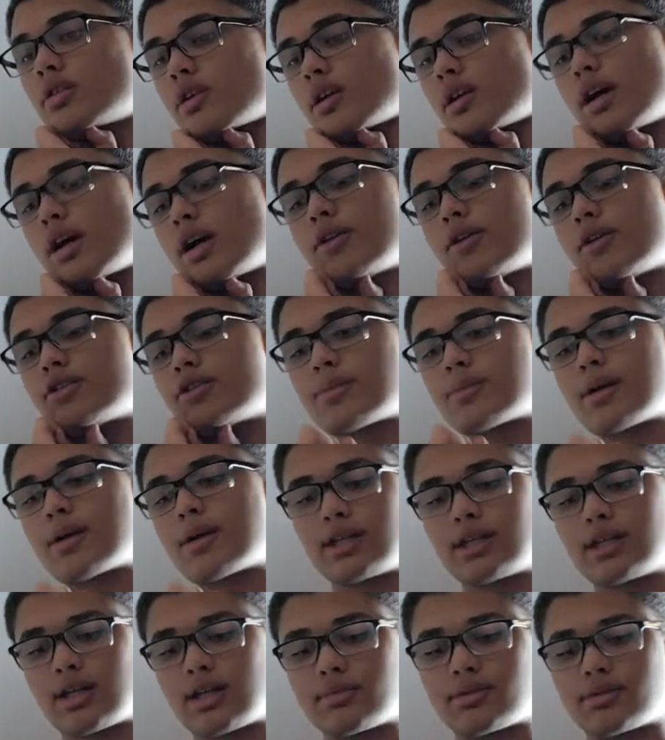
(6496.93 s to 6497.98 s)
I was about to get
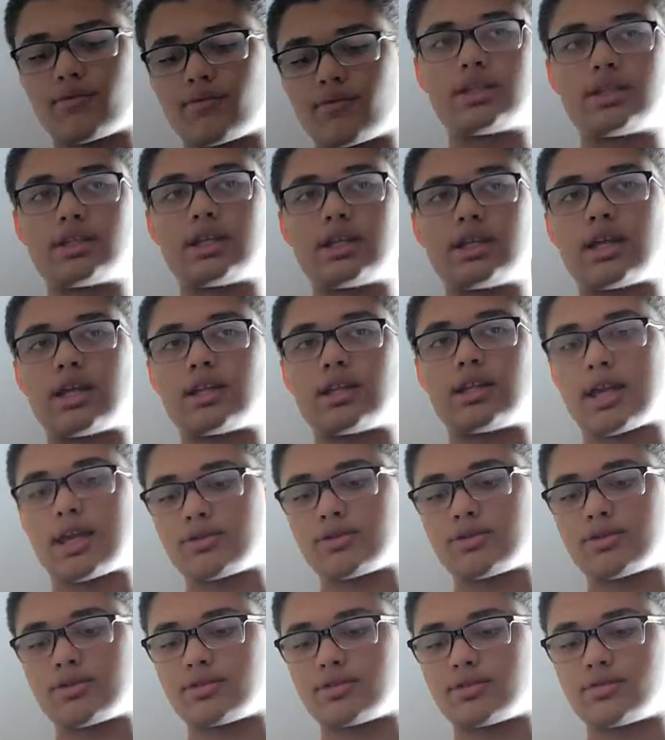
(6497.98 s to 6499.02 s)
up to
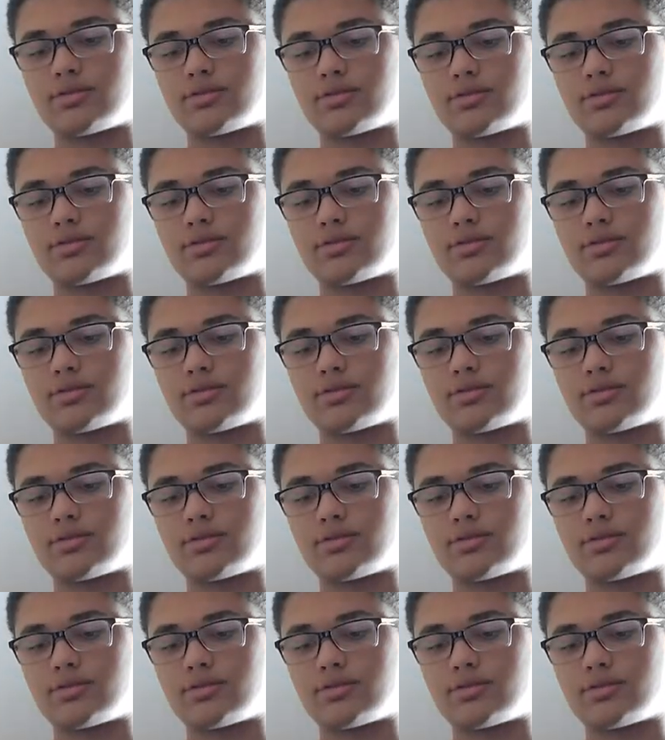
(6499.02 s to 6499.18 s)
58,000.